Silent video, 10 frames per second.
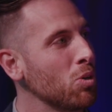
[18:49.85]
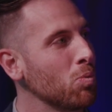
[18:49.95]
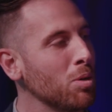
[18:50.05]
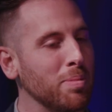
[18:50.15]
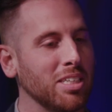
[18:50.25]

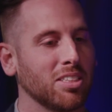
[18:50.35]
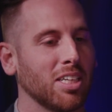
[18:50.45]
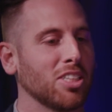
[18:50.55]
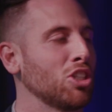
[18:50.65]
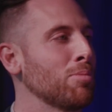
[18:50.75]
would be
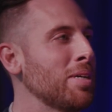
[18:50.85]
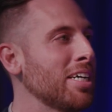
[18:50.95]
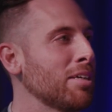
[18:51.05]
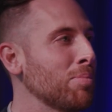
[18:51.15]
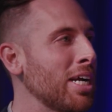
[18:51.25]
such a
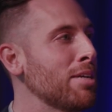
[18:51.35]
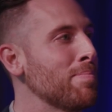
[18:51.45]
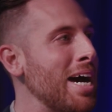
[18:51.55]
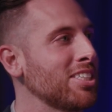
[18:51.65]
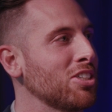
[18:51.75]
big brand
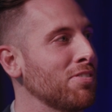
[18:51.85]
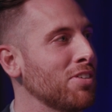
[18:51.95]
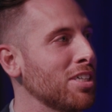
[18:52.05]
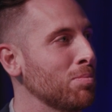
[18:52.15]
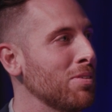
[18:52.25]
ambassador
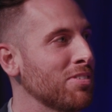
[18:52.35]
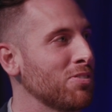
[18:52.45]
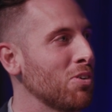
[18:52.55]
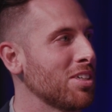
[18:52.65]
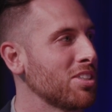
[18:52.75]
for us moving forward.